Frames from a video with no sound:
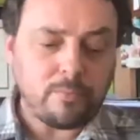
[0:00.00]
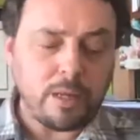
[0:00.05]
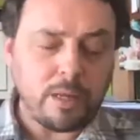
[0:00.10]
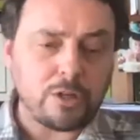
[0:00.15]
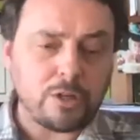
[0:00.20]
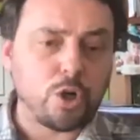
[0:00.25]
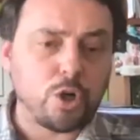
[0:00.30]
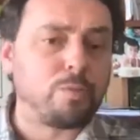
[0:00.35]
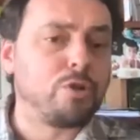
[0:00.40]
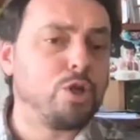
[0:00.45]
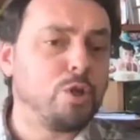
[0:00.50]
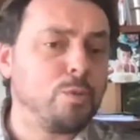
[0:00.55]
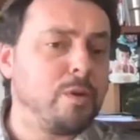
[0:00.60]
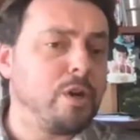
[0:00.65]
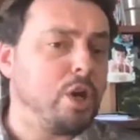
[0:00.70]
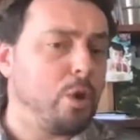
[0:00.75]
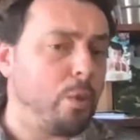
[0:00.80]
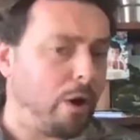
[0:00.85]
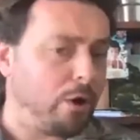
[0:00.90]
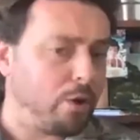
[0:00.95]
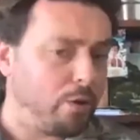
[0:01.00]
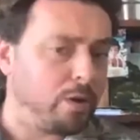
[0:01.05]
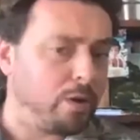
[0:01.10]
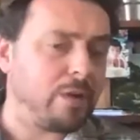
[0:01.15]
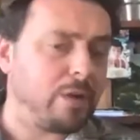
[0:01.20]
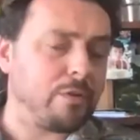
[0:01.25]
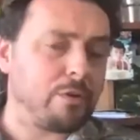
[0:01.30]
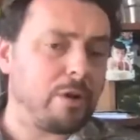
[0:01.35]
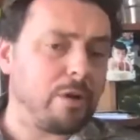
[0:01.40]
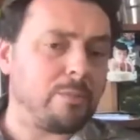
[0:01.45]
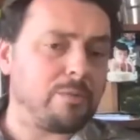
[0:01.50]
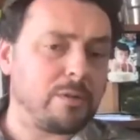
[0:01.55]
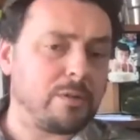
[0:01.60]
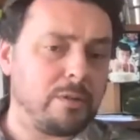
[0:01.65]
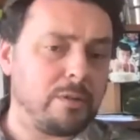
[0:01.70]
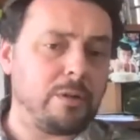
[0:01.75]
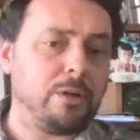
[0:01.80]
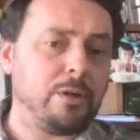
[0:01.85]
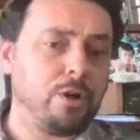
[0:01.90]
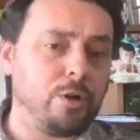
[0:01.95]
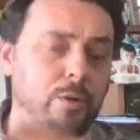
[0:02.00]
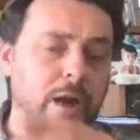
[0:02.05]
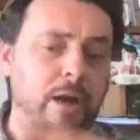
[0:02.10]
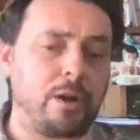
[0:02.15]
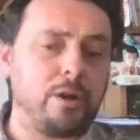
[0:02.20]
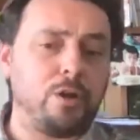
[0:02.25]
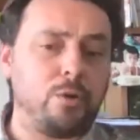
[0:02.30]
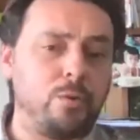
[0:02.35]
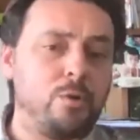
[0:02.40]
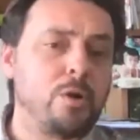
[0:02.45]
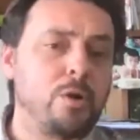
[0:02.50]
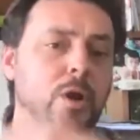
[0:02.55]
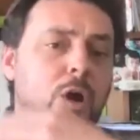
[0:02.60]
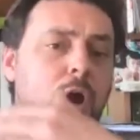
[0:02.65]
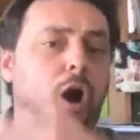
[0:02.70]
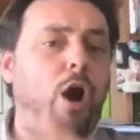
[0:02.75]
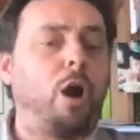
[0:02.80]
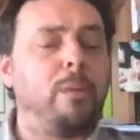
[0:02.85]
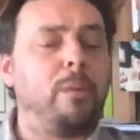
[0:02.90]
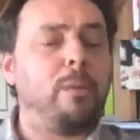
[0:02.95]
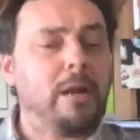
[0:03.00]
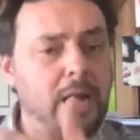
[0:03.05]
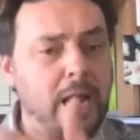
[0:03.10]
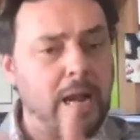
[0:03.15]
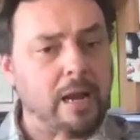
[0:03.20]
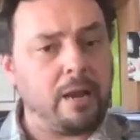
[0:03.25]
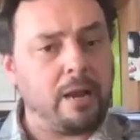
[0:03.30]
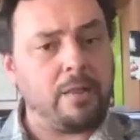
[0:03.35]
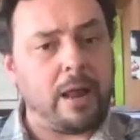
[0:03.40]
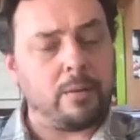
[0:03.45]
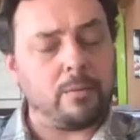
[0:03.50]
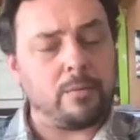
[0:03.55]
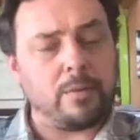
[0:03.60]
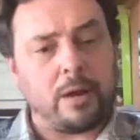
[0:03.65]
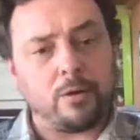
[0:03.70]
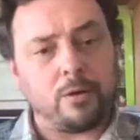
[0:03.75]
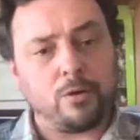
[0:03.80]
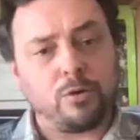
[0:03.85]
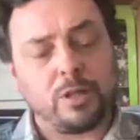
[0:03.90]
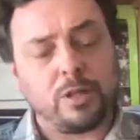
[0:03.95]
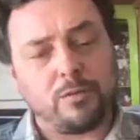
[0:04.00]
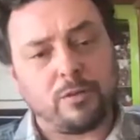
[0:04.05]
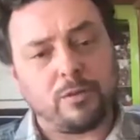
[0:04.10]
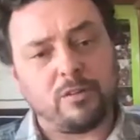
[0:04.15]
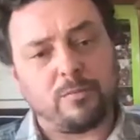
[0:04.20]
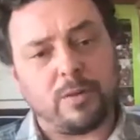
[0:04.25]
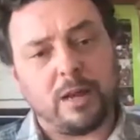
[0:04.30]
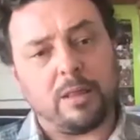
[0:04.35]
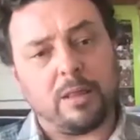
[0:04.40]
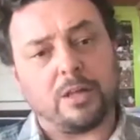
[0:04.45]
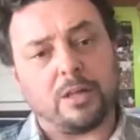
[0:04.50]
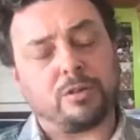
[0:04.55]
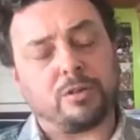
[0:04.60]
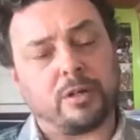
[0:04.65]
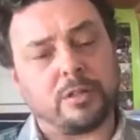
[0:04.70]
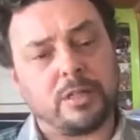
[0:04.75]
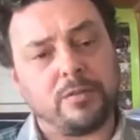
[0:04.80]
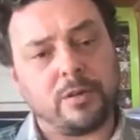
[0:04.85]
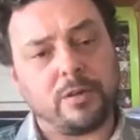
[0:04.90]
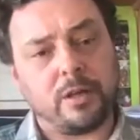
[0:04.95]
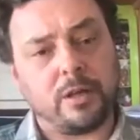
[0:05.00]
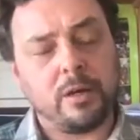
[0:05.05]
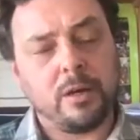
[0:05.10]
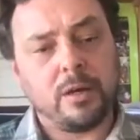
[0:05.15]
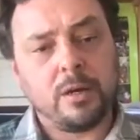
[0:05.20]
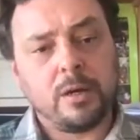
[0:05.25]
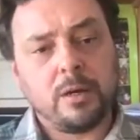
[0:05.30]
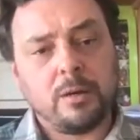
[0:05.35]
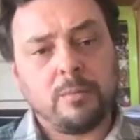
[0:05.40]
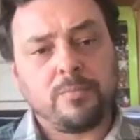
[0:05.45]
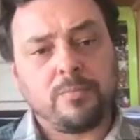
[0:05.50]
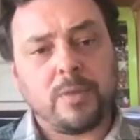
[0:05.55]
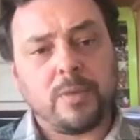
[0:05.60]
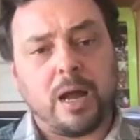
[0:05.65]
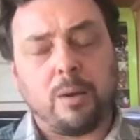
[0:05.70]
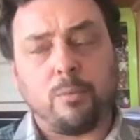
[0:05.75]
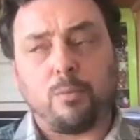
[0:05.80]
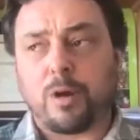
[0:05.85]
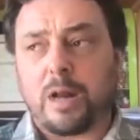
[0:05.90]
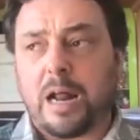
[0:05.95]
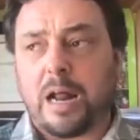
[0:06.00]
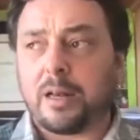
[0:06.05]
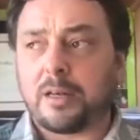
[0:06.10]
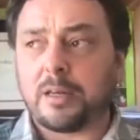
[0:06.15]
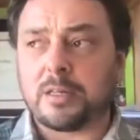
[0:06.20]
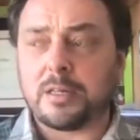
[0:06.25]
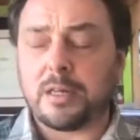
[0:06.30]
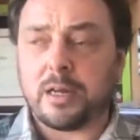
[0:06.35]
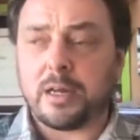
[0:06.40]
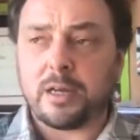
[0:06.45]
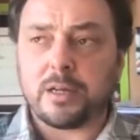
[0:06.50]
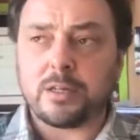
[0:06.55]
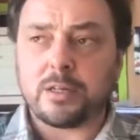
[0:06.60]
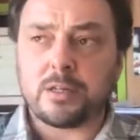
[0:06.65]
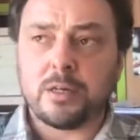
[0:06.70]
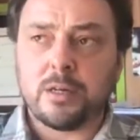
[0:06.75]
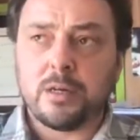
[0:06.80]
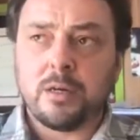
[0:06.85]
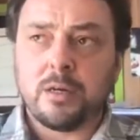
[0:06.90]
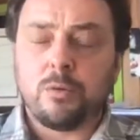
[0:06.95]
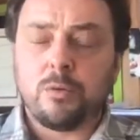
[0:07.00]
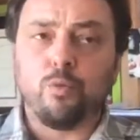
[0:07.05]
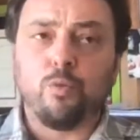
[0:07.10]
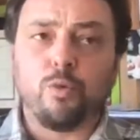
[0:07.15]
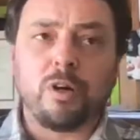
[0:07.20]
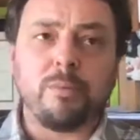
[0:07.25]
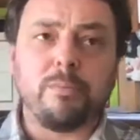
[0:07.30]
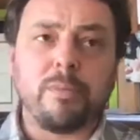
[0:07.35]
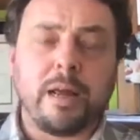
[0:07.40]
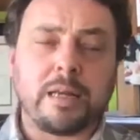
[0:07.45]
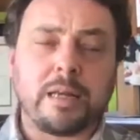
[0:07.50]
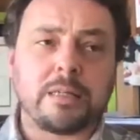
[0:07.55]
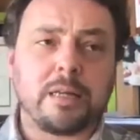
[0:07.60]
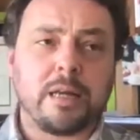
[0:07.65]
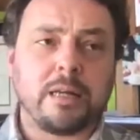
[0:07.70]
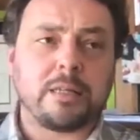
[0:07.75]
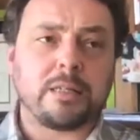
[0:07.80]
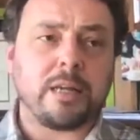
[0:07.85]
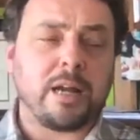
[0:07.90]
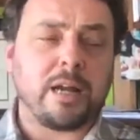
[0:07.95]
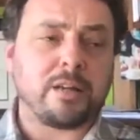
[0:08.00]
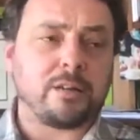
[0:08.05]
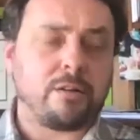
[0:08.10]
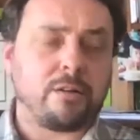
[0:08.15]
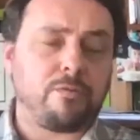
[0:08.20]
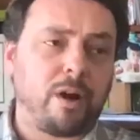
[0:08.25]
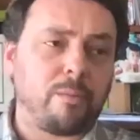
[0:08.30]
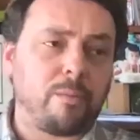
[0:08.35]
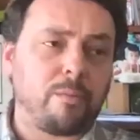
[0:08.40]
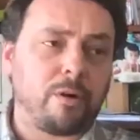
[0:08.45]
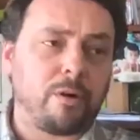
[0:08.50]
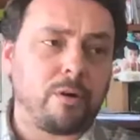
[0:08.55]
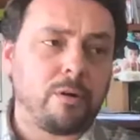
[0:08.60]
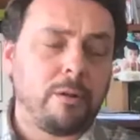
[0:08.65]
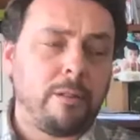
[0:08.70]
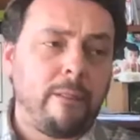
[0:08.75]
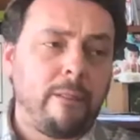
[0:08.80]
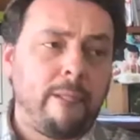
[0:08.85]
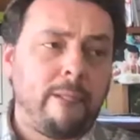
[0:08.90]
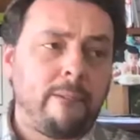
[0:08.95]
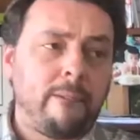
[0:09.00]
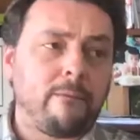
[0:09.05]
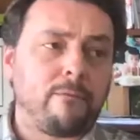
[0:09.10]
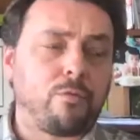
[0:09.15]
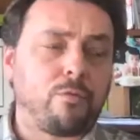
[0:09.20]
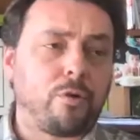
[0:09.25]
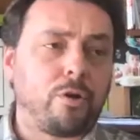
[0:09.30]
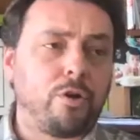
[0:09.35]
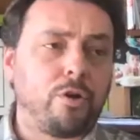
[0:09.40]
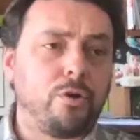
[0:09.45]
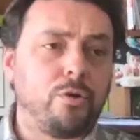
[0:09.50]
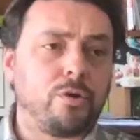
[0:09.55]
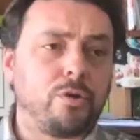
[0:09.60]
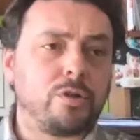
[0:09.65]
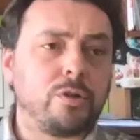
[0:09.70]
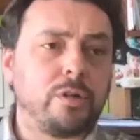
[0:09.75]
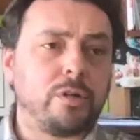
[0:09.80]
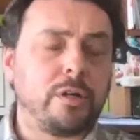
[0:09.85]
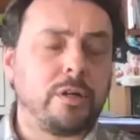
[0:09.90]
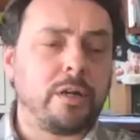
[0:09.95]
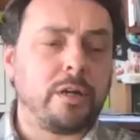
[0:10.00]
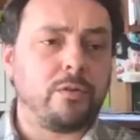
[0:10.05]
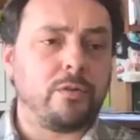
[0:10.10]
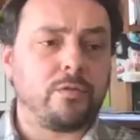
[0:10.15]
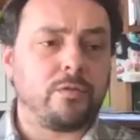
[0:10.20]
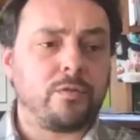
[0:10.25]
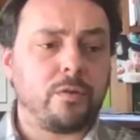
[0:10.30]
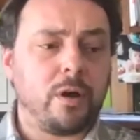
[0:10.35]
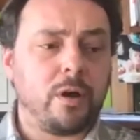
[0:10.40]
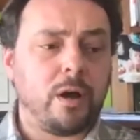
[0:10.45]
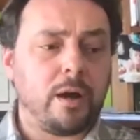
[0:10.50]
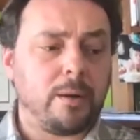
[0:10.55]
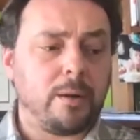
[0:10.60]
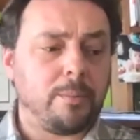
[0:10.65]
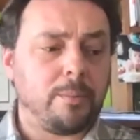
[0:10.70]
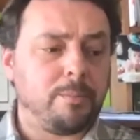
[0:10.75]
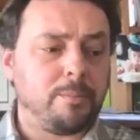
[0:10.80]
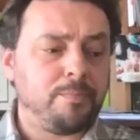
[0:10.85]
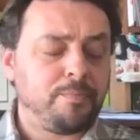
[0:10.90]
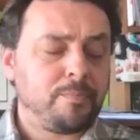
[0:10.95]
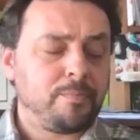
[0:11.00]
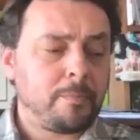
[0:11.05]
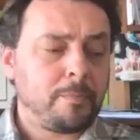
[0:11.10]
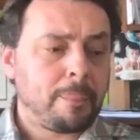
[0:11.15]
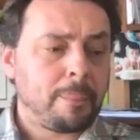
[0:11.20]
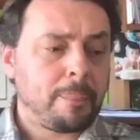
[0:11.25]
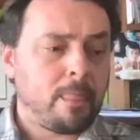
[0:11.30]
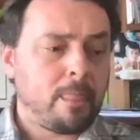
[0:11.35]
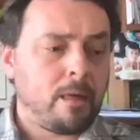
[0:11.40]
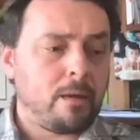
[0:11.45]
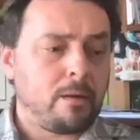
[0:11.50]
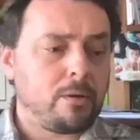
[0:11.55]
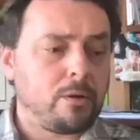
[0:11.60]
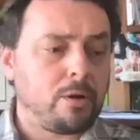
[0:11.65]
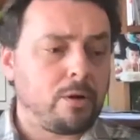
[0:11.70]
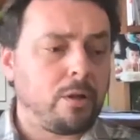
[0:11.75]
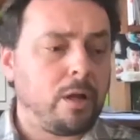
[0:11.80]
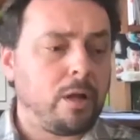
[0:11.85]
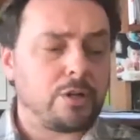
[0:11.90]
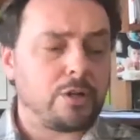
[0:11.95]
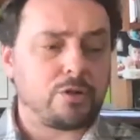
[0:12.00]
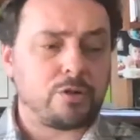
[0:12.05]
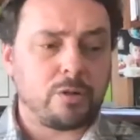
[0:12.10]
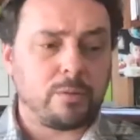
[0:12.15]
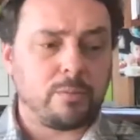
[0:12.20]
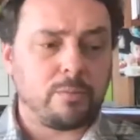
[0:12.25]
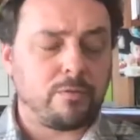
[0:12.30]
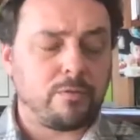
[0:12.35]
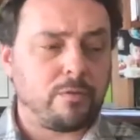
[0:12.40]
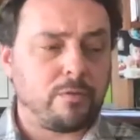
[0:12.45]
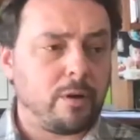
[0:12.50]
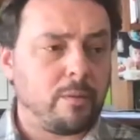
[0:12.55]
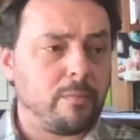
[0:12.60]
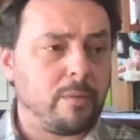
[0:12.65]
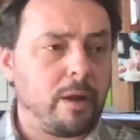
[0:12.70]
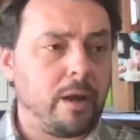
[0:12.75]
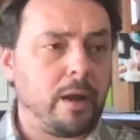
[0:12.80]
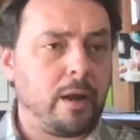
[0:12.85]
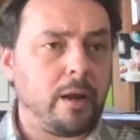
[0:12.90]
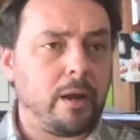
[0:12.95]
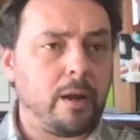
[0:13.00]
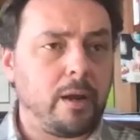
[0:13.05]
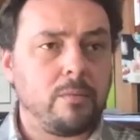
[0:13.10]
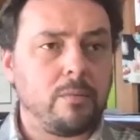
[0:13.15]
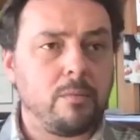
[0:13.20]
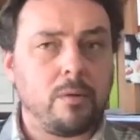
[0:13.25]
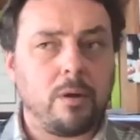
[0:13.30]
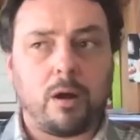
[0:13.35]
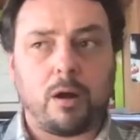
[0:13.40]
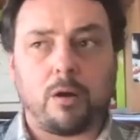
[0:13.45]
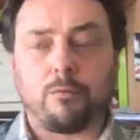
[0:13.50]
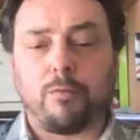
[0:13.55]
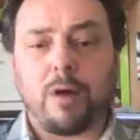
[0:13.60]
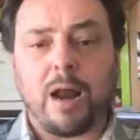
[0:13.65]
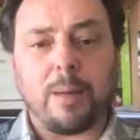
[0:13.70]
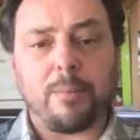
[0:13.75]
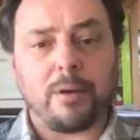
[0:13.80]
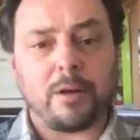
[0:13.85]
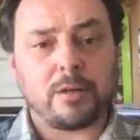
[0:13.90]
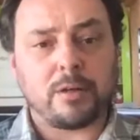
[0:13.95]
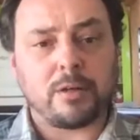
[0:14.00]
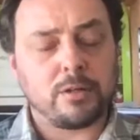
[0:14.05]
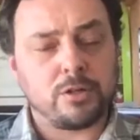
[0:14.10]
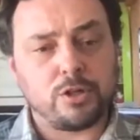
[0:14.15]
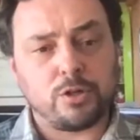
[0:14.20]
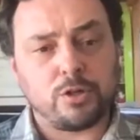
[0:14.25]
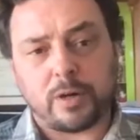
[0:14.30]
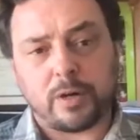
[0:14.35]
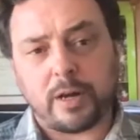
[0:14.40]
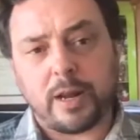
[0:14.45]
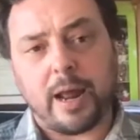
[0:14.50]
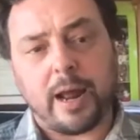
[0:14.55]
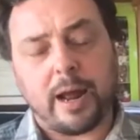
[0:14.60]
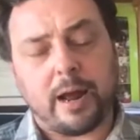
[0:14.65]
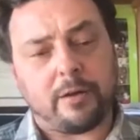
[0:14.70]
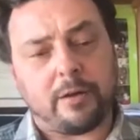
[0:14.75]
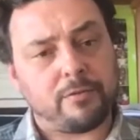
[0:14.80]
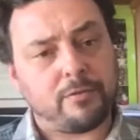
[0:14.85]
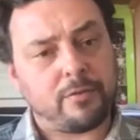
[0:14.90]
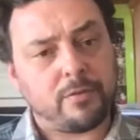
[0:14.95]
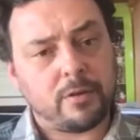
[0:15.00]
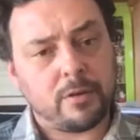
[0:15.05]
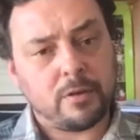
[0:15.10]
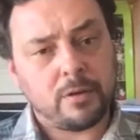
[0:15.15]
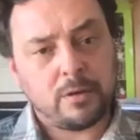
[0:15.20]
so presuming you are doing cover crops, you know, and you are maintaining that that good level of biological activity, um, what I like to say is would it make sense as a farmer for you to give um, colostrum from a, a, rabbit to a calf?